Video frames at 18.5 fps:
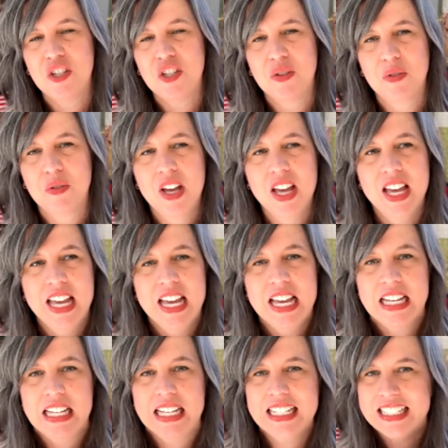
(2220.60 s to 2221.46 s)
is you
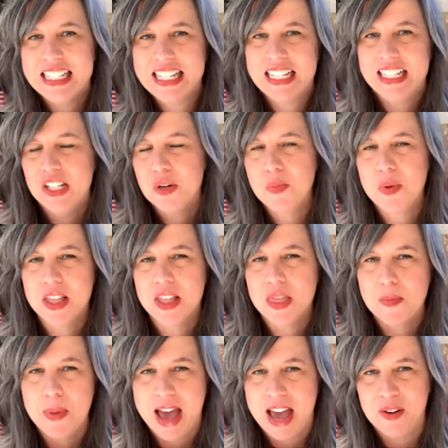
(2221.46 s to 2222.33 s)
get to get a little
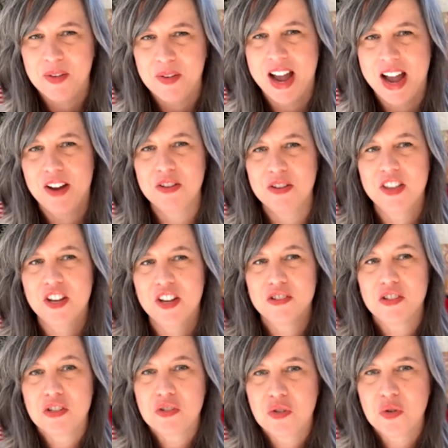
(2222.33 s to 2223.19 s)
bit of the background.
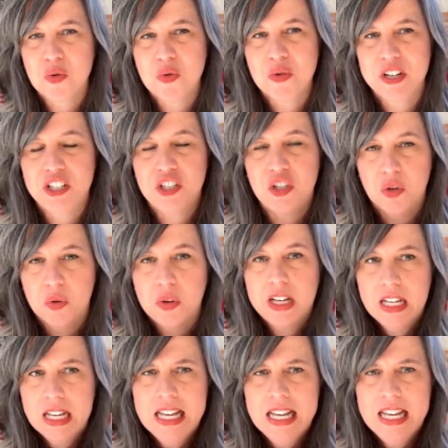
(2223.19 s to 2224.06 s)
There's a story
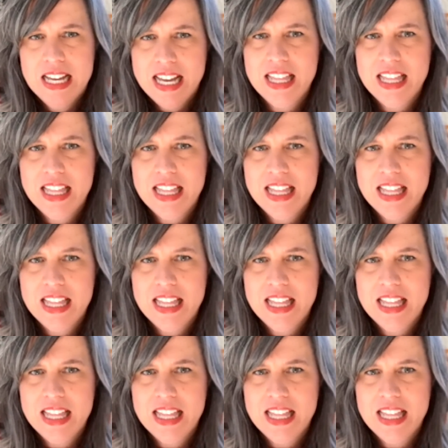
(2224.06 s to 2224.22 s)
to it.